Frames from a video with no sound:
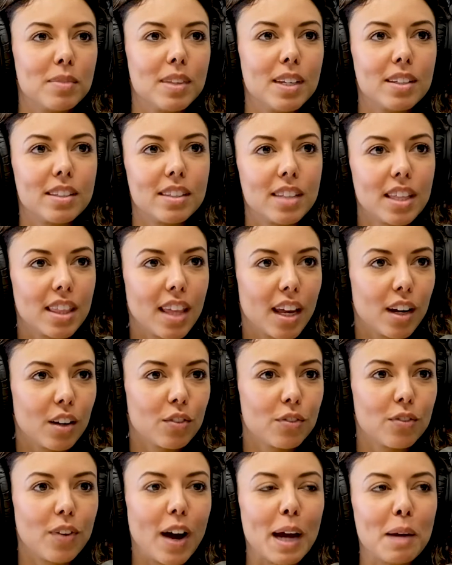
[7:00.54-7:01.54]
These
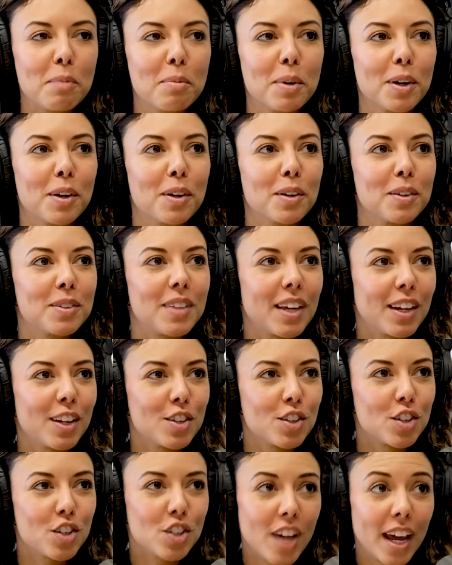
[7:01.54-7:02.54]
synthetic fibers that
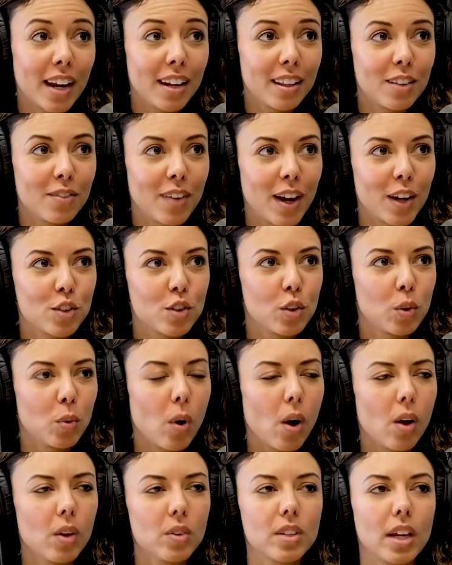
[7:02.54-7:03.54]
can shed in the vaginal
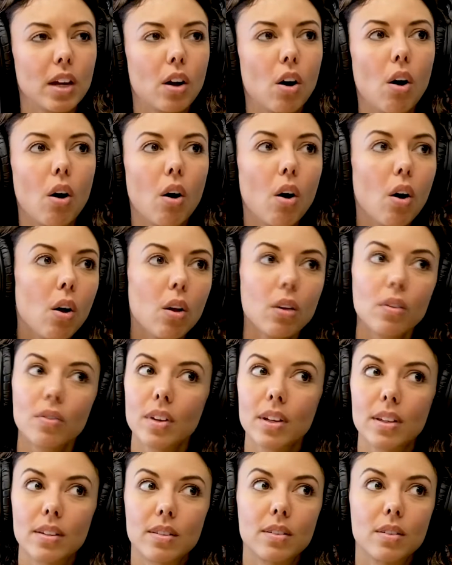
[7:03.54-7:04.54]
walls, like all of
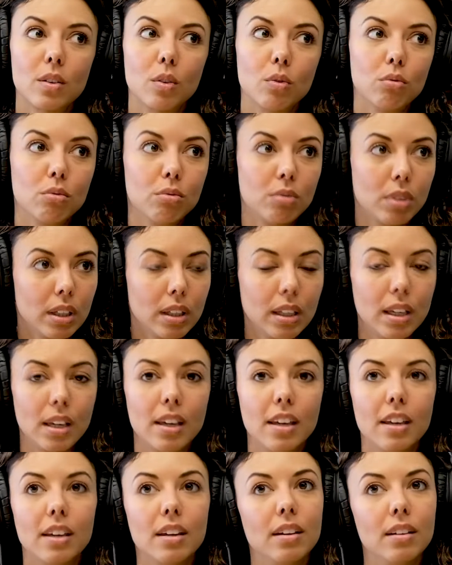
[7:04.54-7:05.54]
this
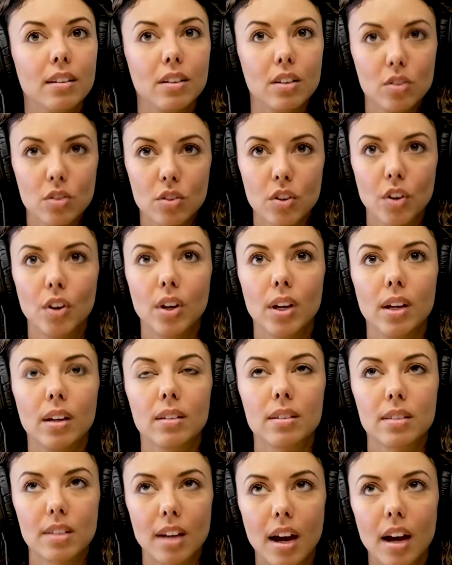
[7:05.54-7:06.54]
really concerning
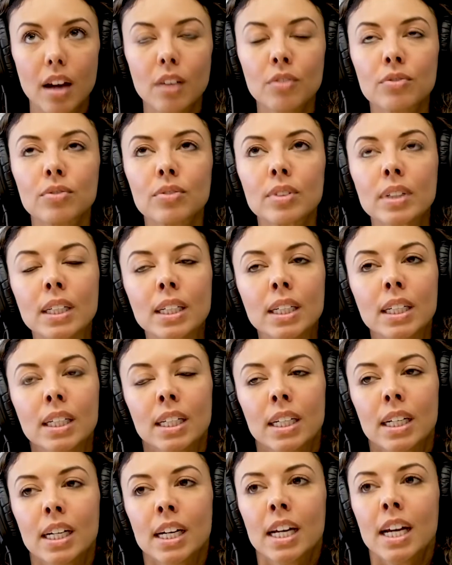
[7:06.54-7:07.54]
stuff.
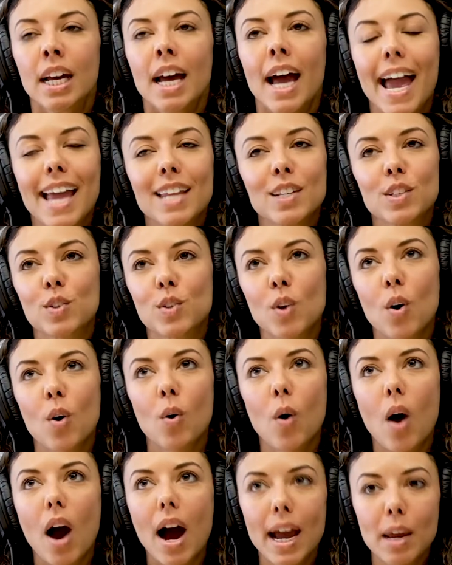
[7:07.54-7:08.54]
And
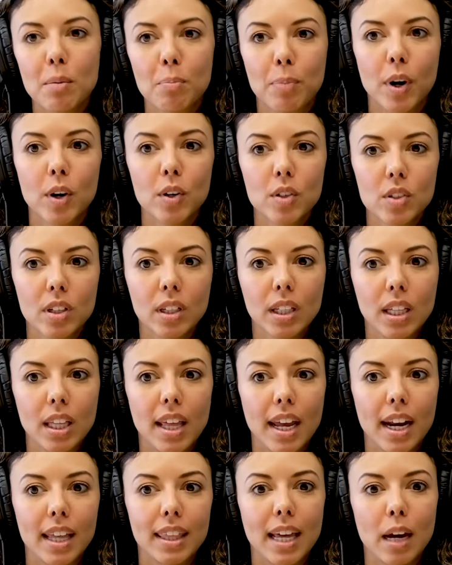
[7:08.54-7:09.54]
so I personally
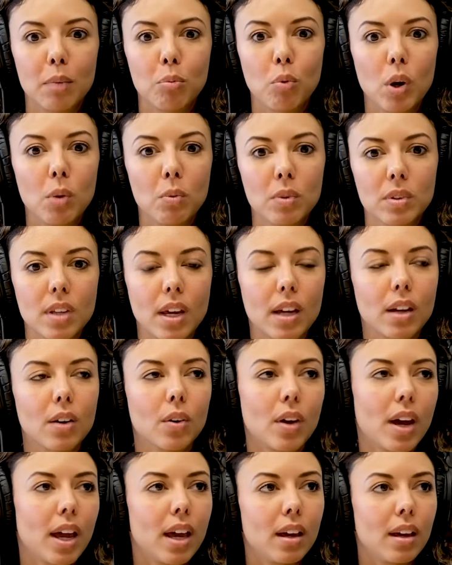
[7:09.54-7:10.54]
then at that point was like,
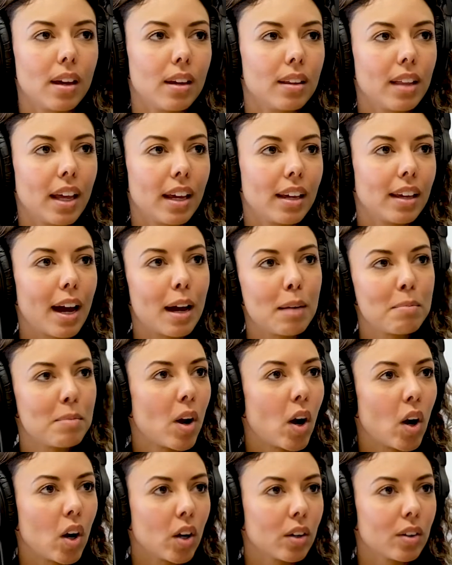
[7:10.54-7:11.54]
okay, like I'm
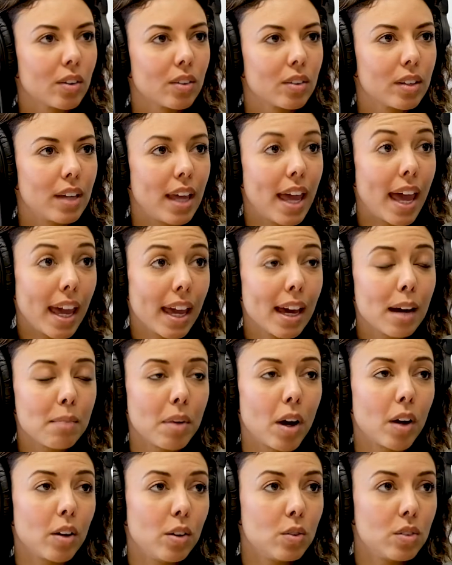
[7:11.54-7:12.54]
not
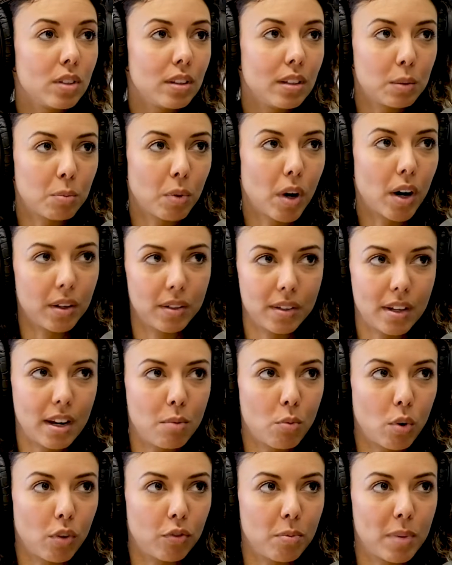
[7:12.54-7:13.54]
using these products
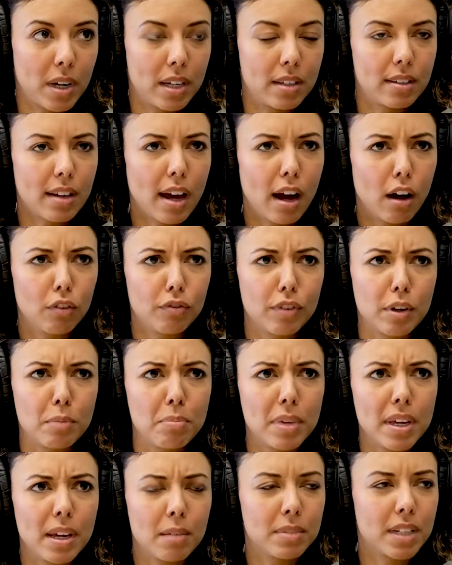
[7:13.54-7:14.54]
anymore for myself,
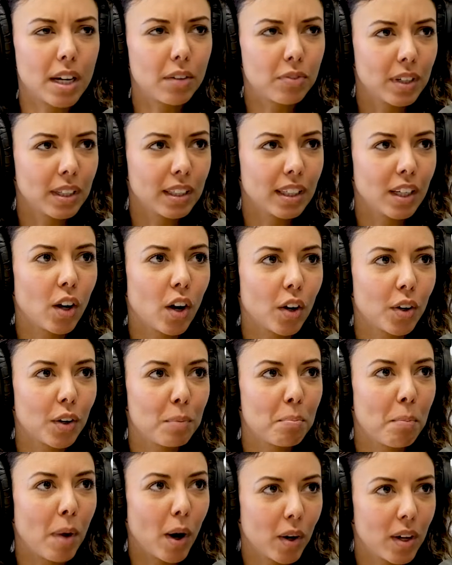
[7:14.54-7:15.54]
and B, I'm definitely not
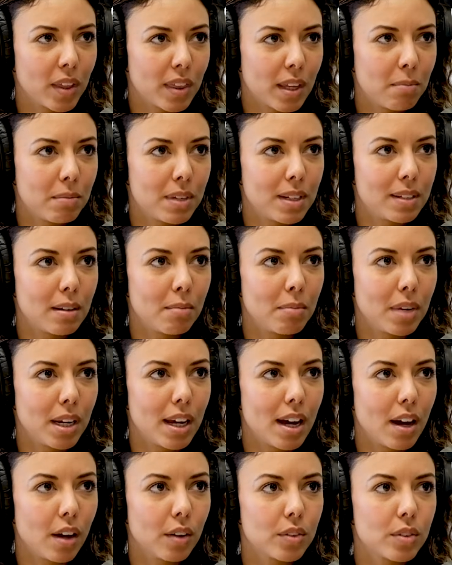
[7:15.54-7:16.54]
going to market them to
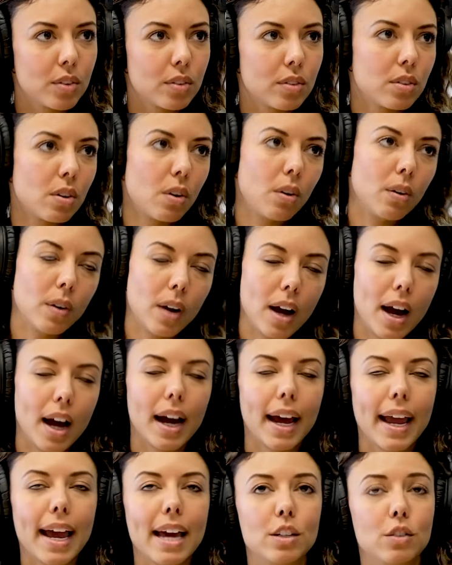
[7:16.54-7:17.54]
somebody else. So
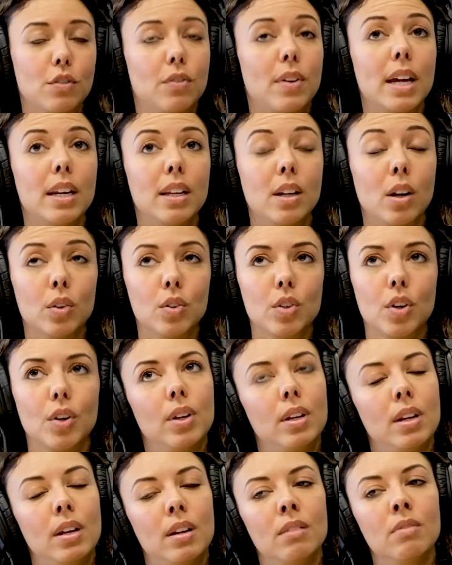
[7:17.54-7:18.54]
I had to find an
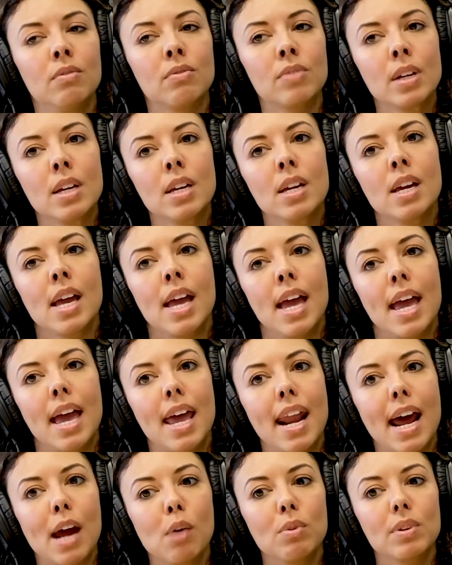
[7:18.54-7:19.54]
alternative.
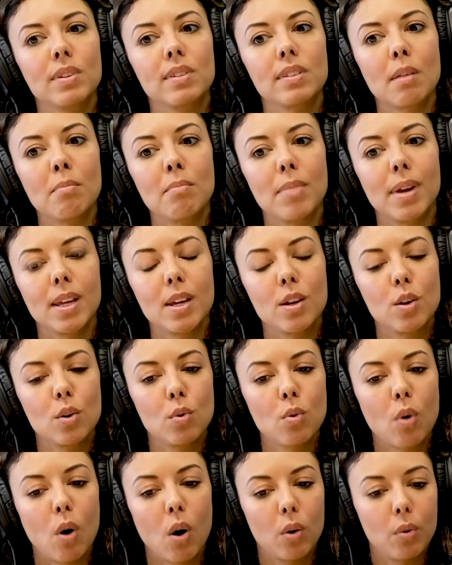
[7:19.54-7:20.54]
And I was somebody
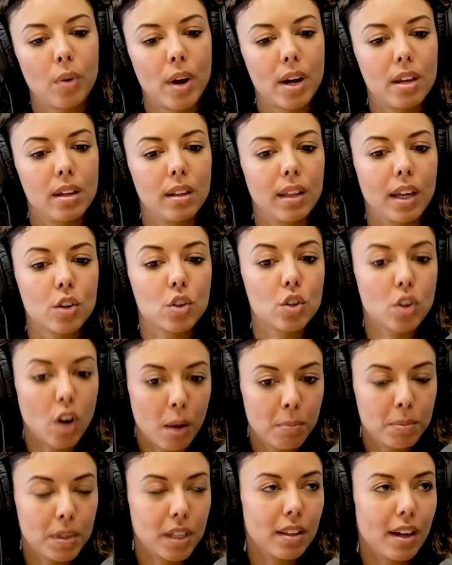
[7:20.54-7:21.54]
who already like
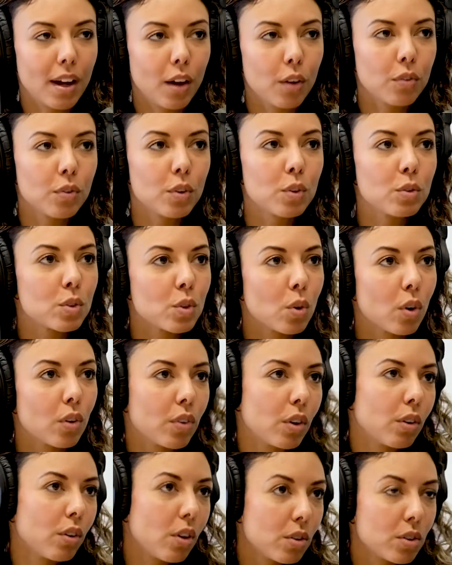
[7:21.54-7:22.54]
shopped at the health food store
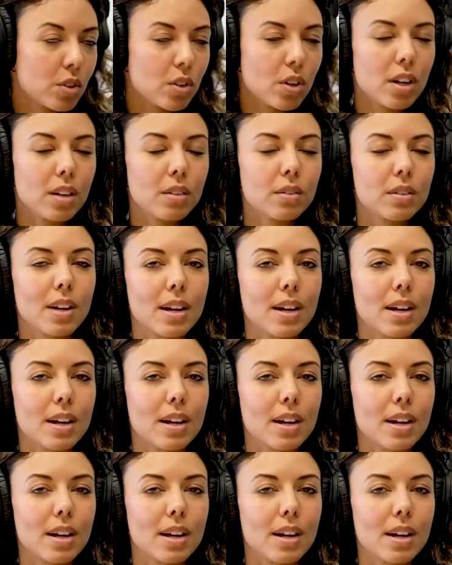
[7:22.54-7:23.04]
for groceries.